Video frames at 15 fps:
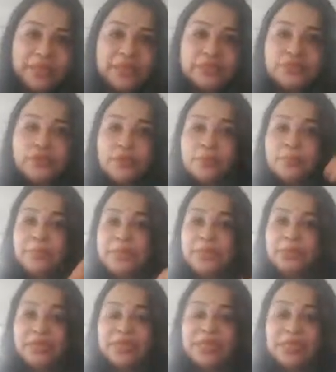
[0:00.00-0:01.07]
So
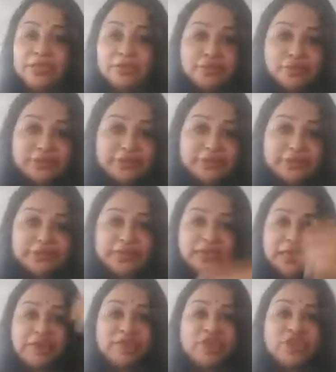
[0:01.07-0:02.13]
you can use
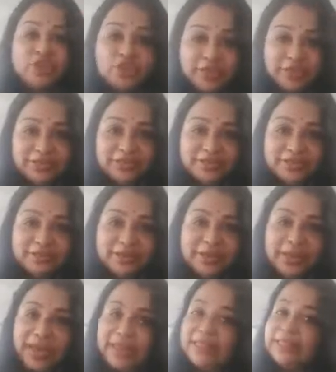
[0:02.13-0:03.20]
even ginger
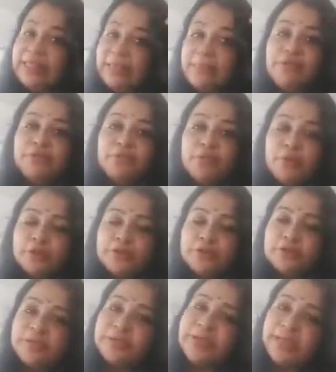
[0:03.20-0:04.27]
and lemon
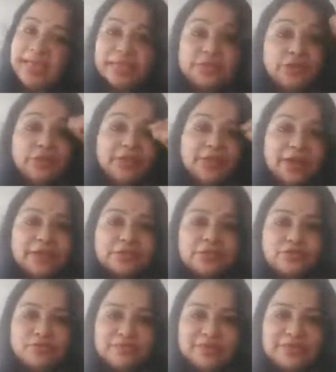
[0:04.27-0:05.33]
water as your
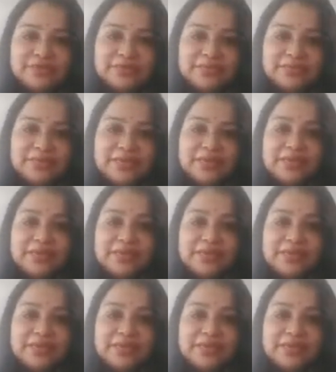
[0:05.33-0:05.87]
last rinse.